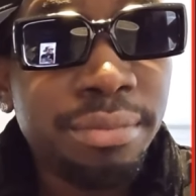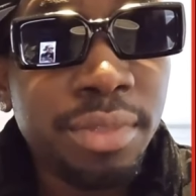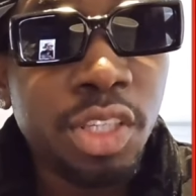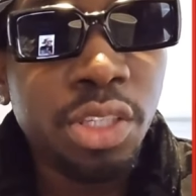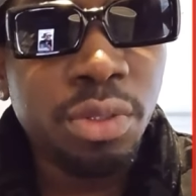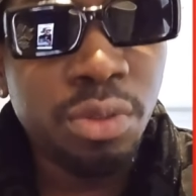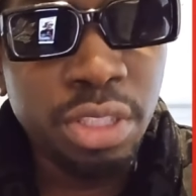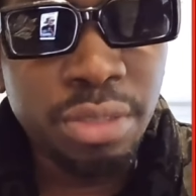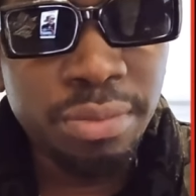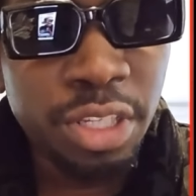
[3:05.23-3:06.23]

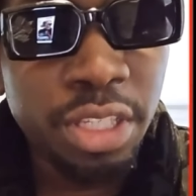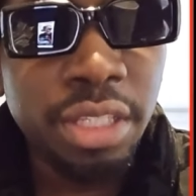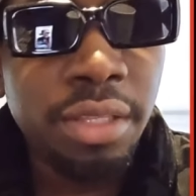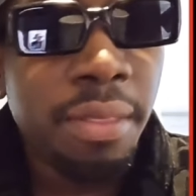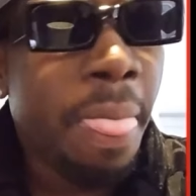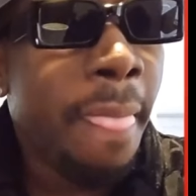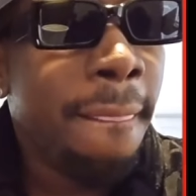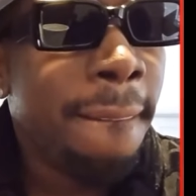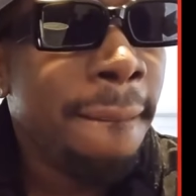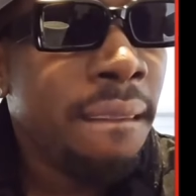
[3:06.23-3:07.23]
use money.
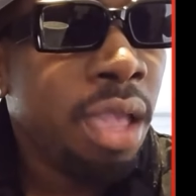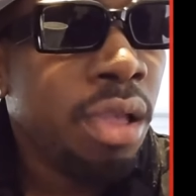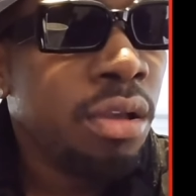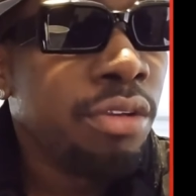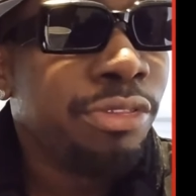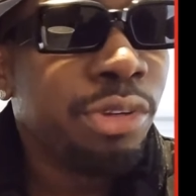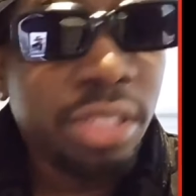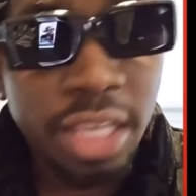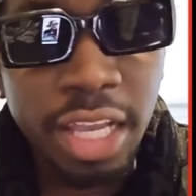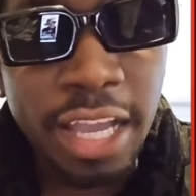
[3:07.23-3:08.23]

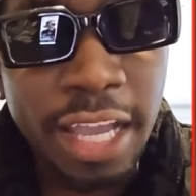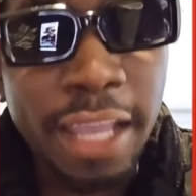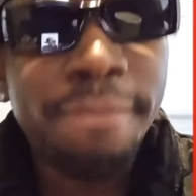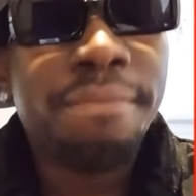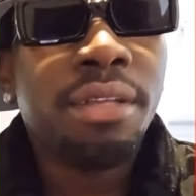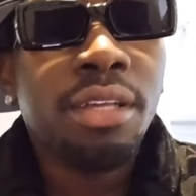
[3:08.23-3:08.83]
Foota Hype,